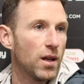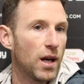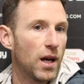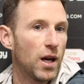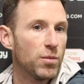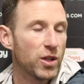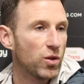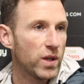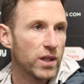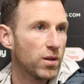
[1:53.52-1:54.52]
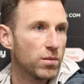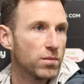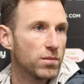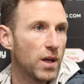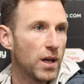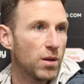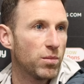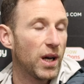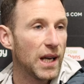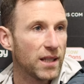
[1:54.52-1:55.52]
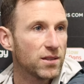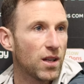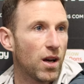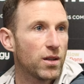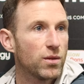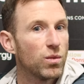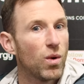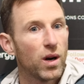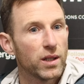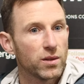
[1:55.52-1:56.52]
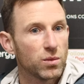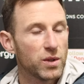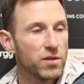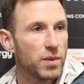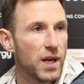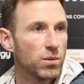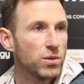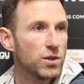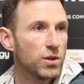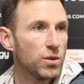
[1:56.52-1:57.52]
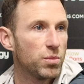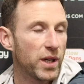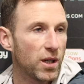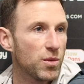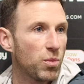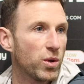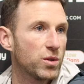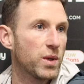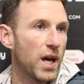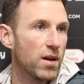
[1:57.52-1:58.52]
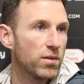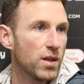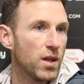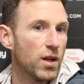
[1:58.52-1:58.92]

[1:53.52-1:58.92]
ingredient by landslide of why we've been able to pick up the points we have.